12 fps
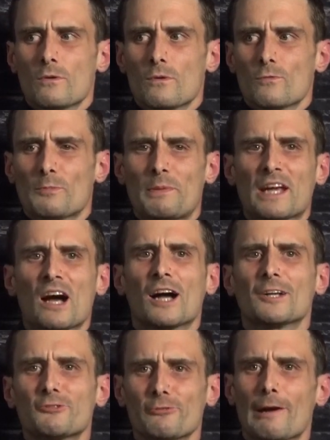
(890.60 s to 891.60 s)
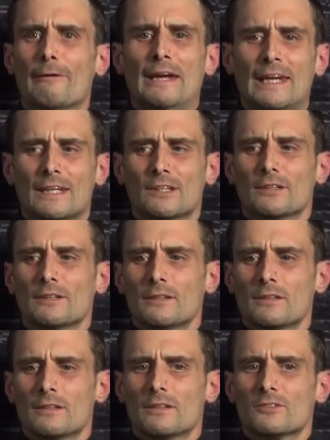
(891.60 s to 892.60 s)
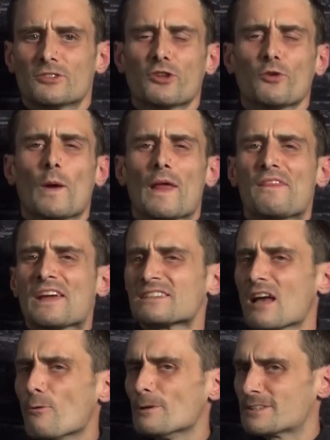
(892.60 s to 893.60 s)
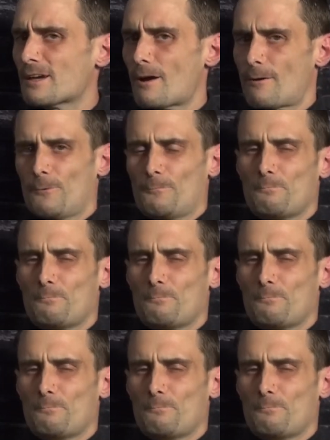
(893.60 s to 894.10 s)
would be contrary to the way things always go.